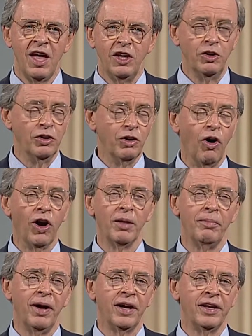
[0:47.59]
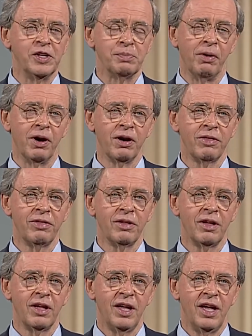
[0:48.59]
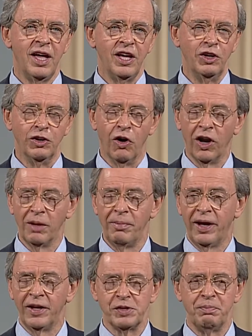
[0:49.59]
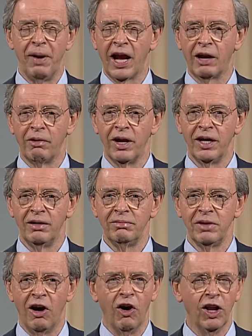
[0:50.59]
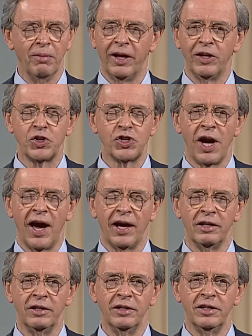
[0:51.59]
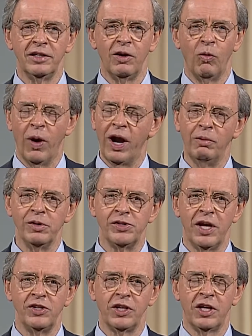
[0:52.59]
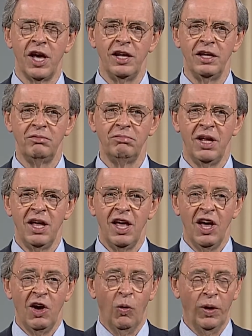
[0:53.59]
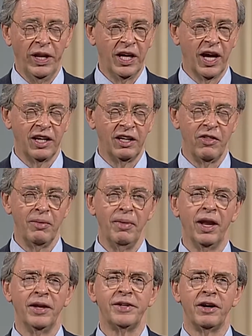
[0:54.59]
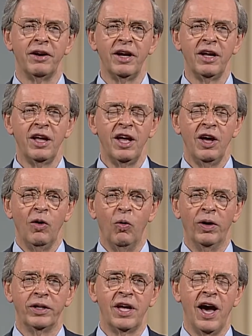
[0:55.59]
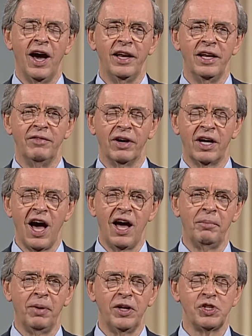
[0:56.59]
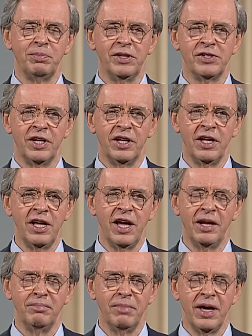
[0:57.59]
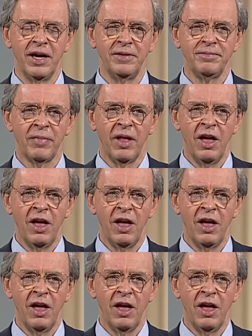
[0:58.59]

You'd know all about his birth, you know all about his background, all about his childhood, where he was educated, when he got into the military, what kind of accomplishments that he had made.